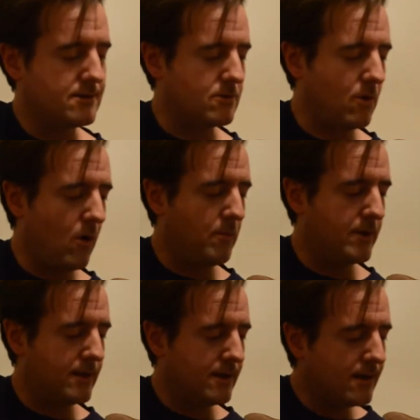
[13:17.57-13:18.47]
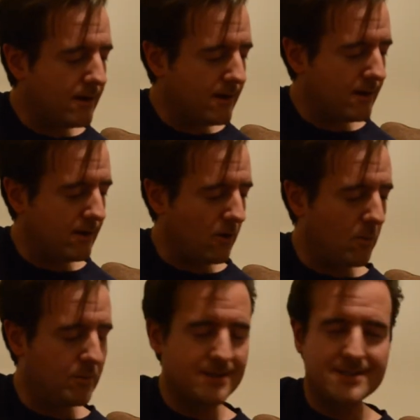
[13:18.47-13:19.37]
So open,
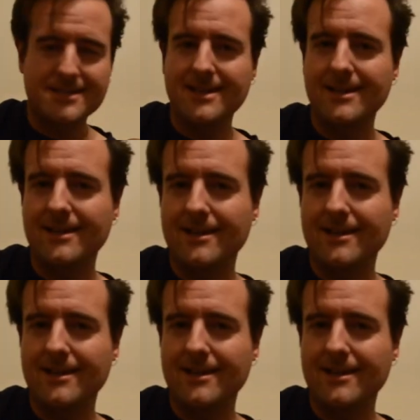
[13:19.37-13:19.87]
open C,